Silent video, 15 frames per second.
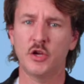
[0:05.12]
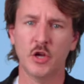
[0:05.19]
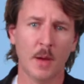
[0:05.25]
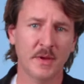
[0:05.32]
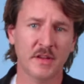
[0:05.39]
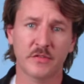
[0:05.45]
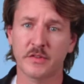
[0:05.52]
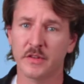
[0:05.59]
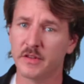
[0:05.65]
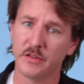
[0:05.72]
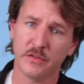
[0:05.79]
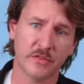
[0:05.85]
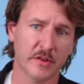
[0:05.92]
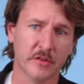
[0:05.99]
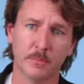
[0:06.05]
Economic
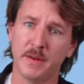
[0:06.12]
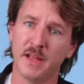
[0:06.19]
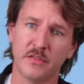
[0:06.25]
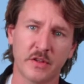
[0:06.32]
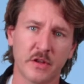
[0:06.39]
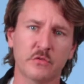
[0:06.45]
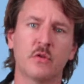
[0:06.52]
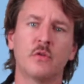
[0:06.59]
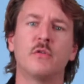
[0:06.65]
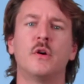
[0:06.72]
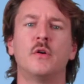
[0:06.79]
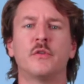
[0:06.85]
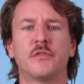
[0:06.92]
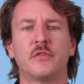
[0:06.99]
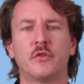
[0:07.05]
statistics play central
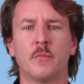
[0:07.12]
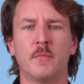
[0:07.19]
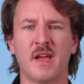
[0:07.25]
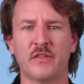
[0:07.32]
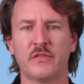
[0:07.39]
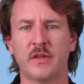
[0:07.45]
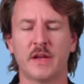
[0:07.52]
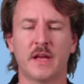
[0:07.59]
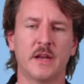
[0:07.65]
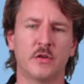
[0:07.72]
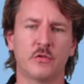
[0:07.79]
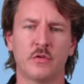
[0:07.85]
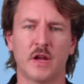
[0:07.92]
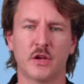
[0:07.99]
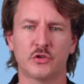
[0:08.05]
roles in domestic and
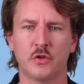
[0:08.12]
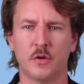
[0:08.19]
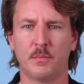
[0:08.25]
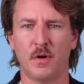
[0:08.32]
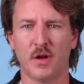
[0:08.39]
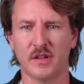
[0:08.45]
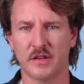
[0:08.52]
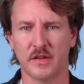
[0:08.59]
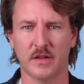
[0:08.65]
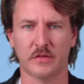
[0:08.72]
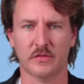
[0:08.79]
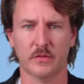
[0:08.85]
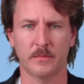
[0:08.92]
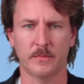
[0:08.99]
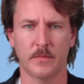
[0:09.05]
international
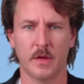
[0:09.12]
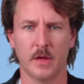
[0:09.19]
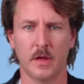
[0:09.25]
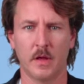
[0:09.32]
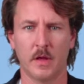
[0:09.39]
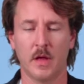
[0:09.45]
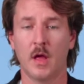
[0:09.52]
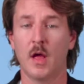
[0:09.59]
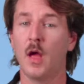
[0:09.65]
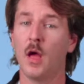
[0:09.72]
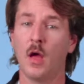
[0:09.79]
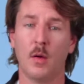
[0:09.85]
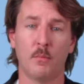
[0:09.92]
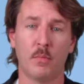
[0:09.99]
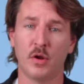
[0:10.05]
politics.
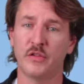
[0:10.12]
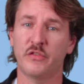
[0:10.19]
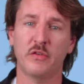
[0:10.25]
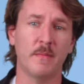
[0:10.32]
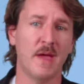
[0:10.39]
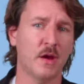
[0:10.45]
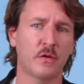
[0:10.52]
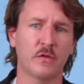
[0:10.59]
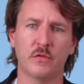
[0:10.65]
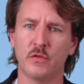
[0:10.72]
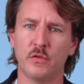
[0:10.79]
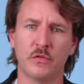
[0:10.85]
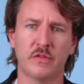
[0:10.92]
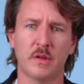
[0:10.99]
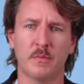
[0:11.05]
Policymakers
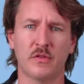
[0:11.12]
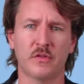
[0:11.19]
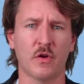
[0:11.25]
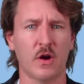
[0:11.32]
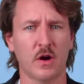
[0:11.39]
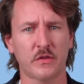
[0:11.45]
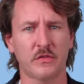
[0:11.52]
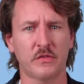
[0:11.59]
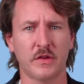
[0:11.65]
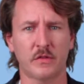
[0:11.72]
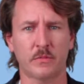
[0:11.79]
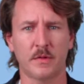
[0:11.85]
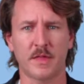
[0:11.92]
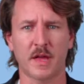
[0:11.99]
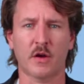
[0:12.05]
use them as
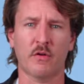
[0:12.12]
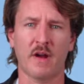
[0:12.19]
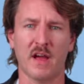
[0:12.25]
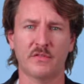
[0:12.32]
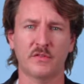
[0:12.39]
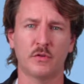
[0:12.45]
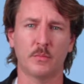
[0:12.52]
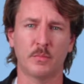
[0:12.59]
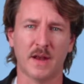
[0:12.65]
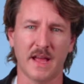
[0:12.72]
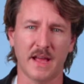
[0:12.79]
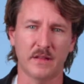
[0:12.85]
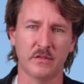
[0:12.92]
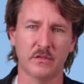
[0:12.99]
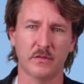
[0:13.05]
yardsticks when they craft new
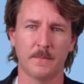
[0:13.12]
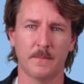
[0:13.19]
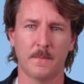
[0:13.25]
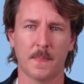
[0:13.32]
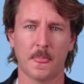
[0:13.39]
plans.